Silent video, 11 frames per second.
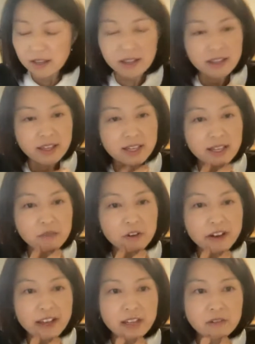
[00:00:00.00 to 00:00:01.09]
And then it
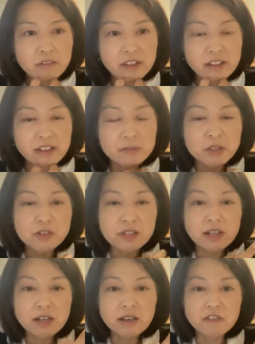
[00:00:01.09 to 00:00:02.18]
will end with
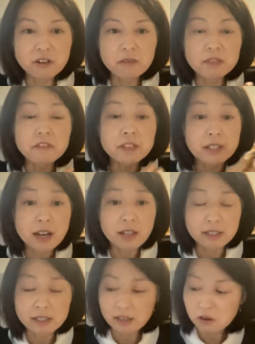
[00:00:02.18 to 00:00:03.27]
music from the
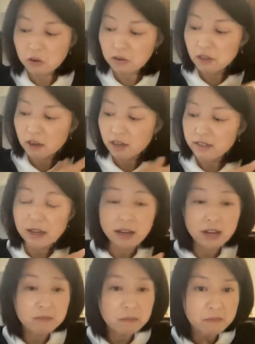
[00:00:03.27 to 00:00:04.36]
finale, Oh Lord,
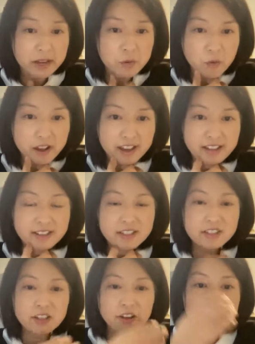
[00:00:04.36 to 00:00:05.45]
I'm on My Way.
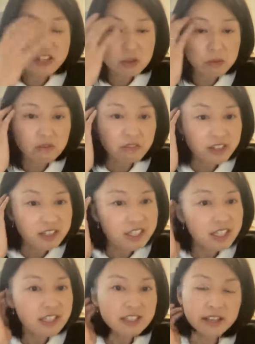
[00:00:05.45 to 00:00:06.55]
So it should be very
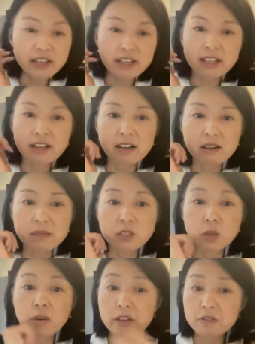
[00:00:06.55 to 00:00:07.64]
exciting. Um, it's
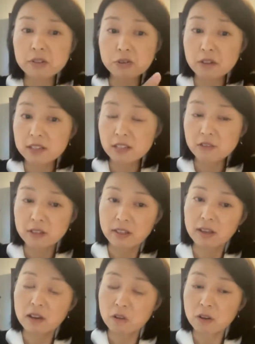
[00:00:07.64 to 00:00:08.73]
quite virtuosic for
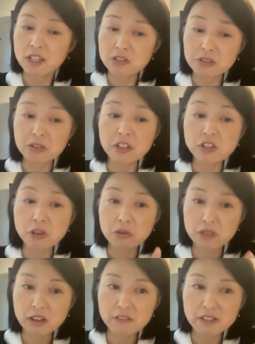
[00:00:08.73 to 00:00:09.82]
the orchestra, so it
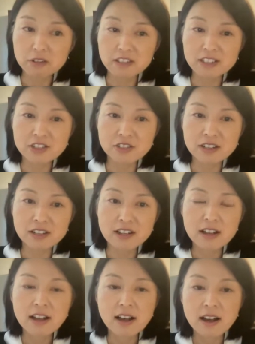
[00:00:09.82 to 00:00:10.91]
shows off the orchestra.
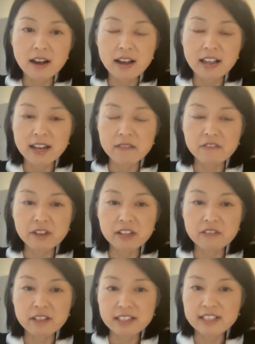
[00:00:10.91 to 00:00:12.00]
Uh, and I'm very,
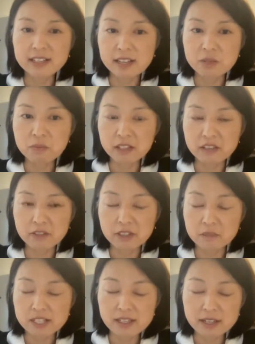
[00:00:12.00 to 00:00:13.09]
very excited to play it with
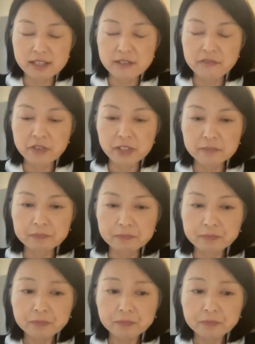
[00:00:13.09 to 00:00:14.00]
the mid tech Symphony.